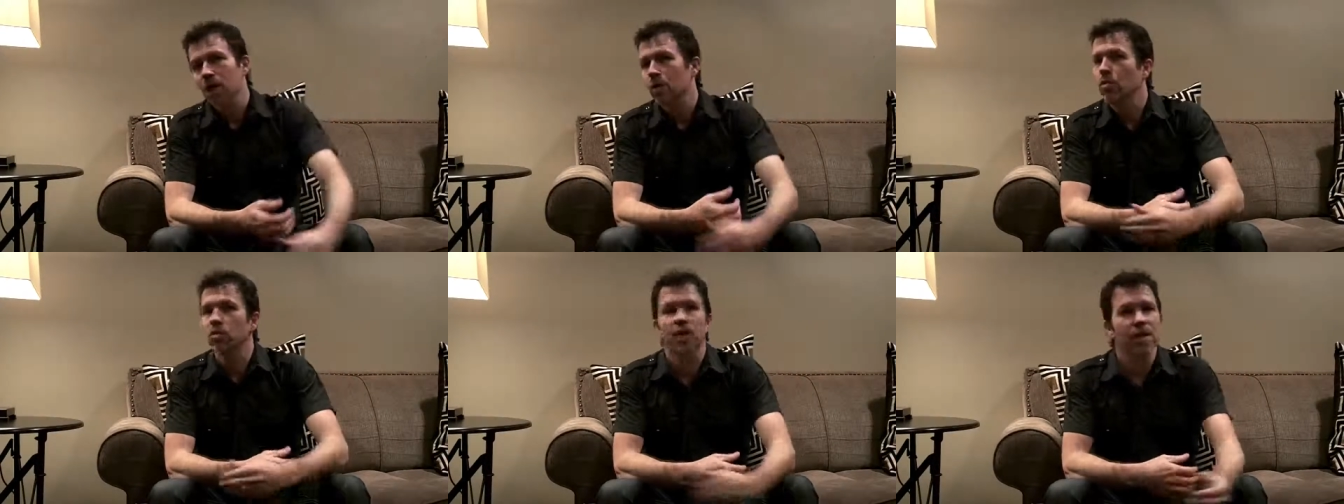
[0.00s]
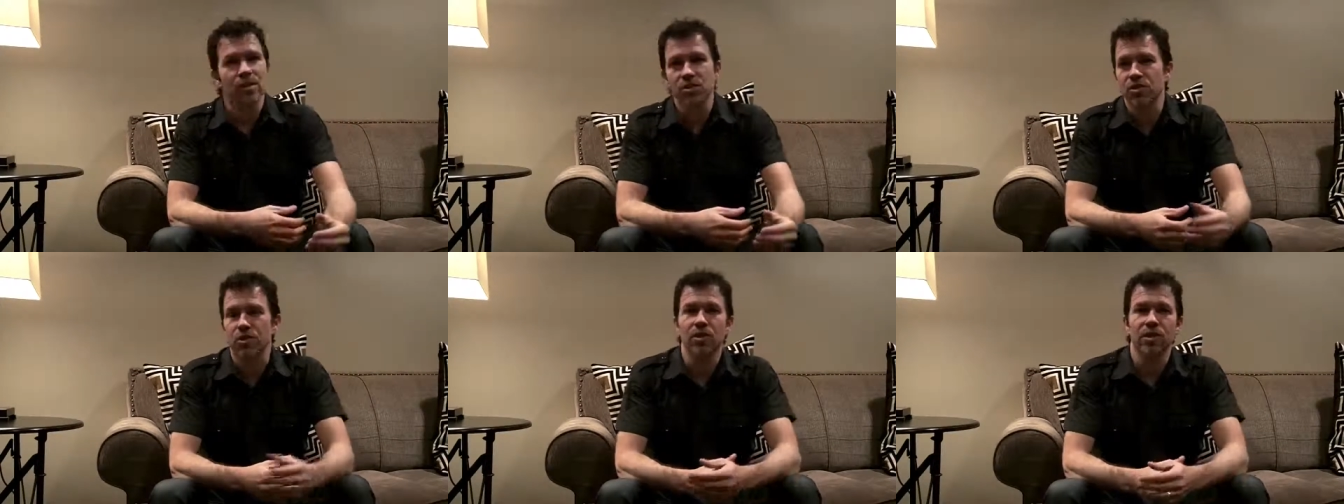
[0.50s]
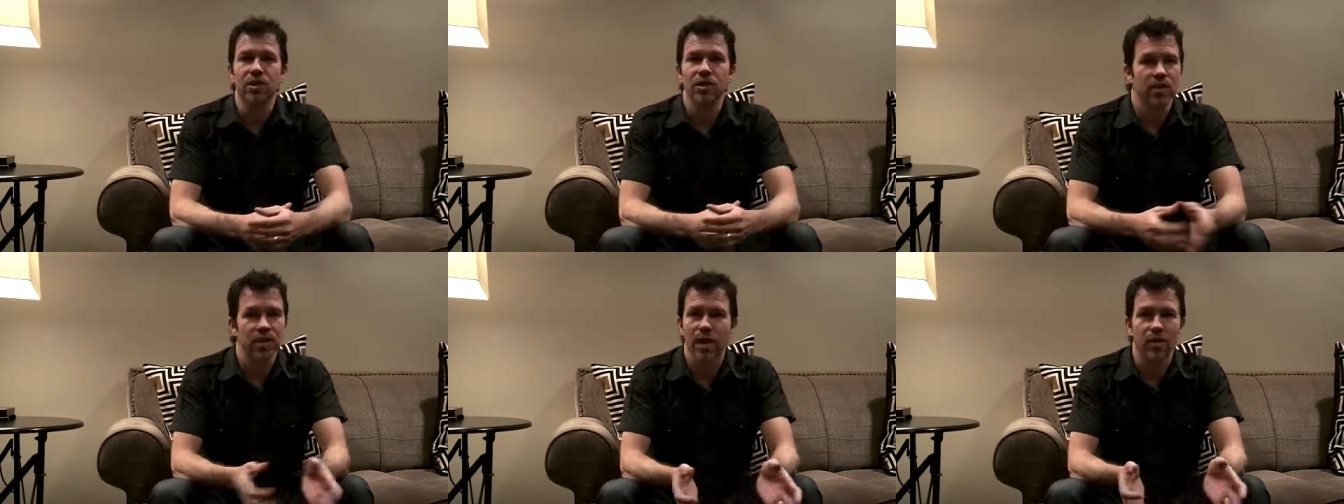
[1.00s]
and we'll take this journey
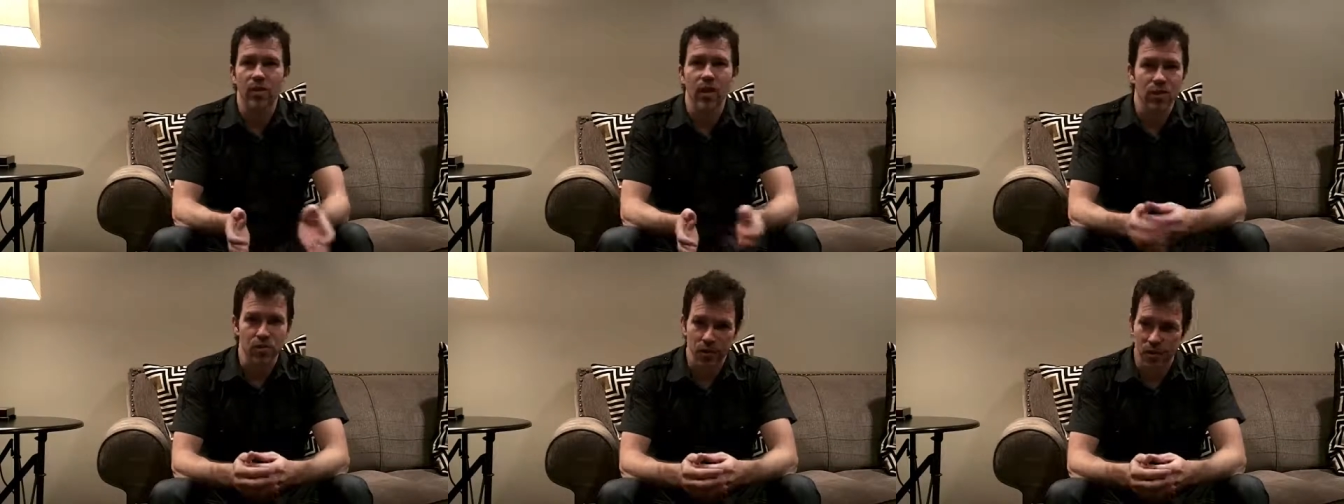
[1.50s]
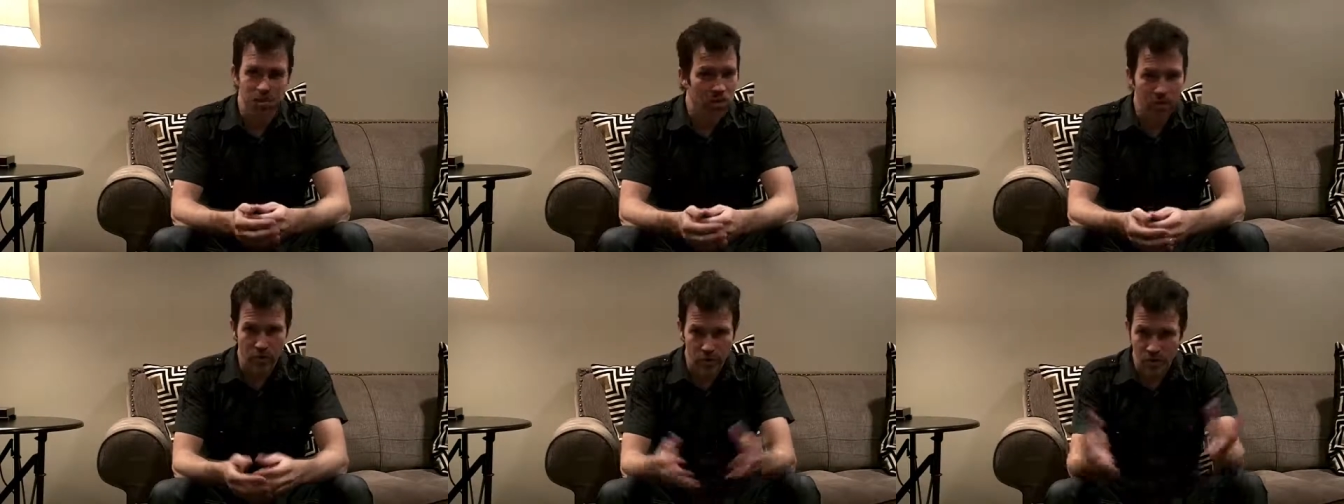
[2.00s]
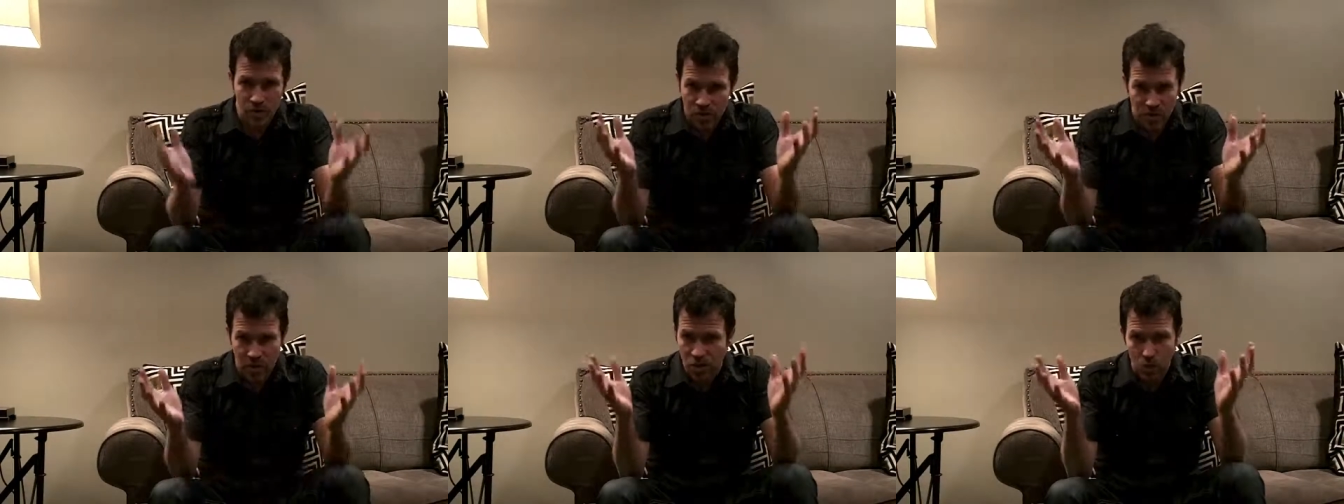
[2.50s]
together as we discover
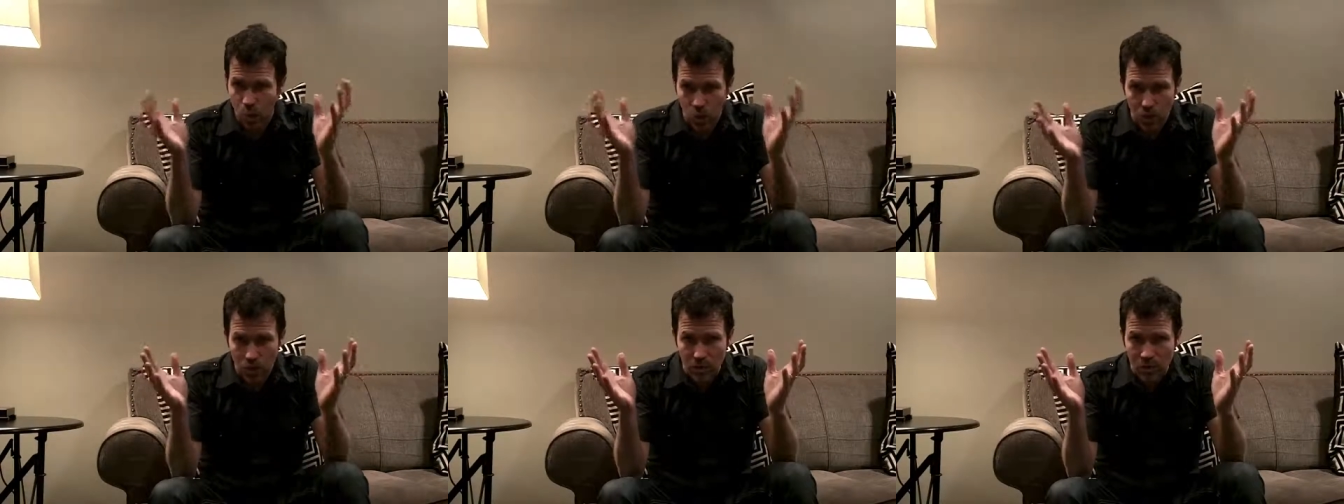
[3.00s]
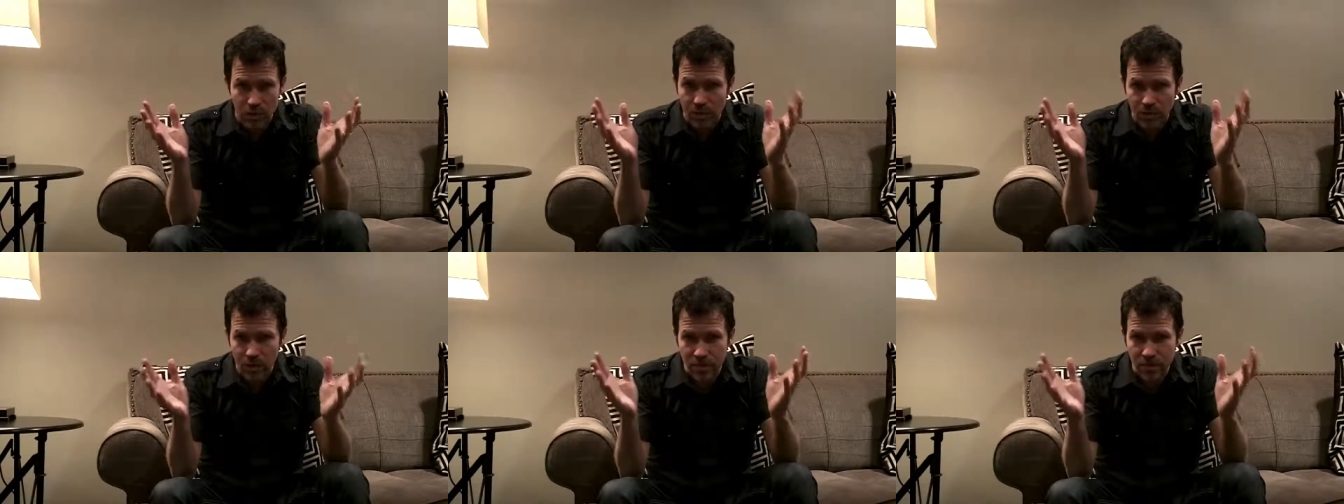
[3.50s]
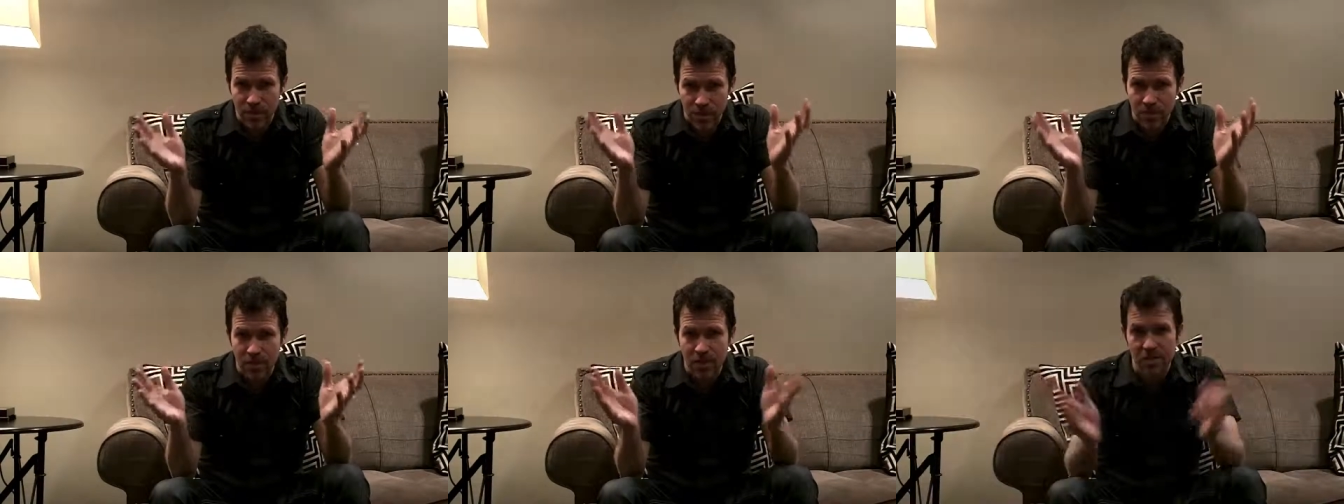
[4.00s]
this world of
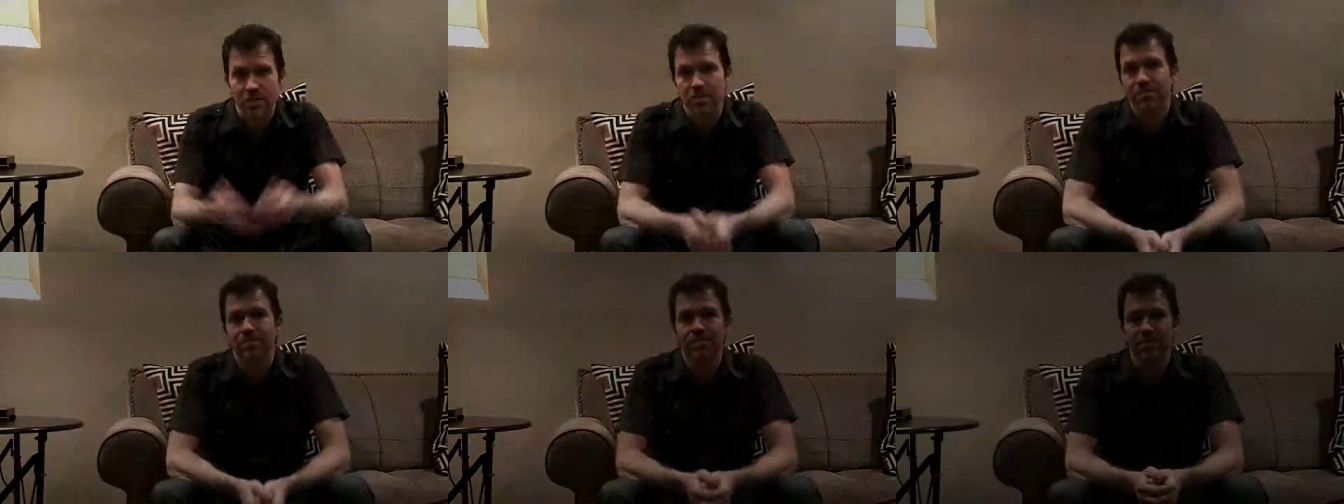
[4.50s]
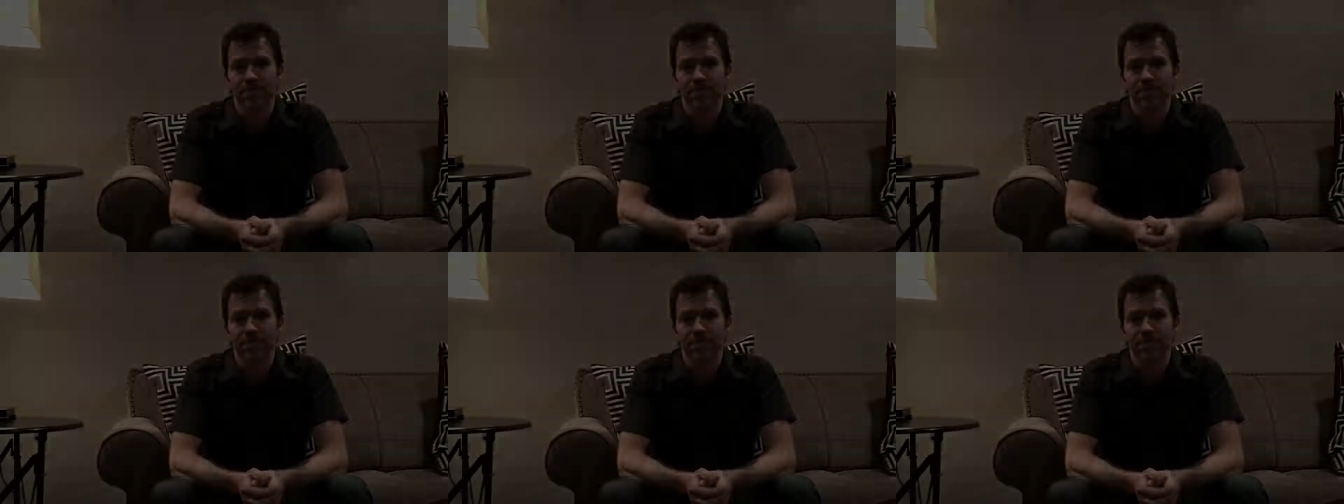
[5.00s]
synthesis.